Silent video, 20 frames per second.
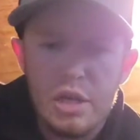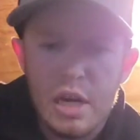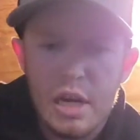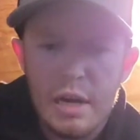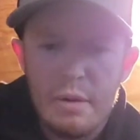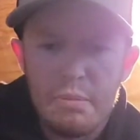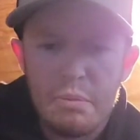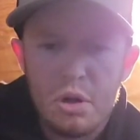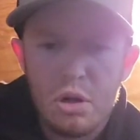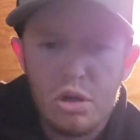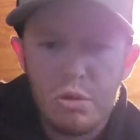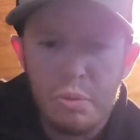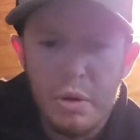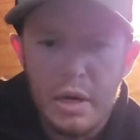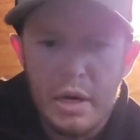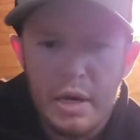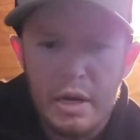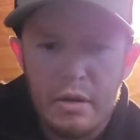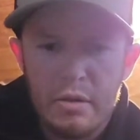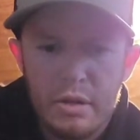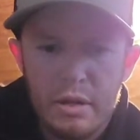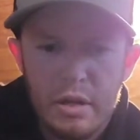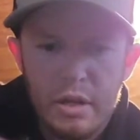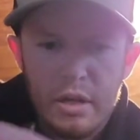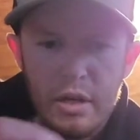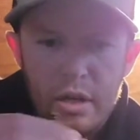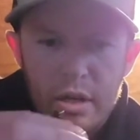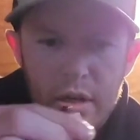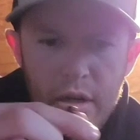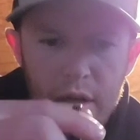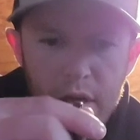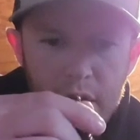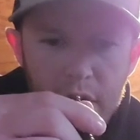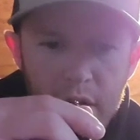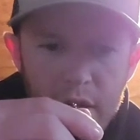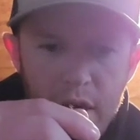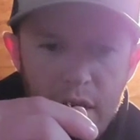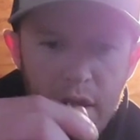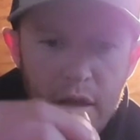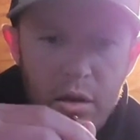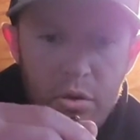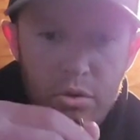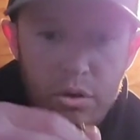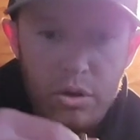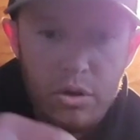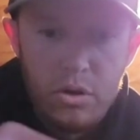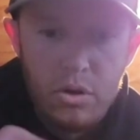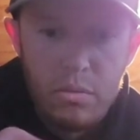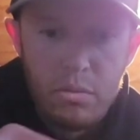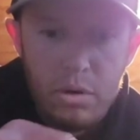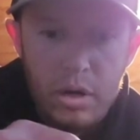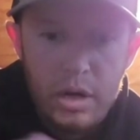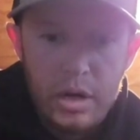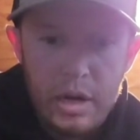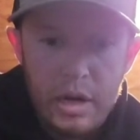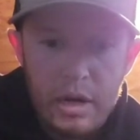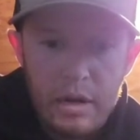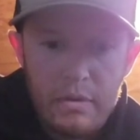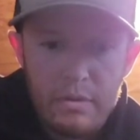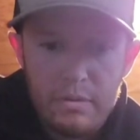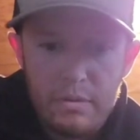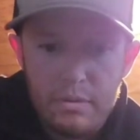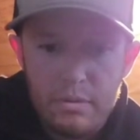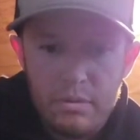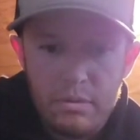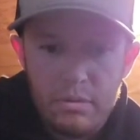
giant brush piles, and those are going to bring out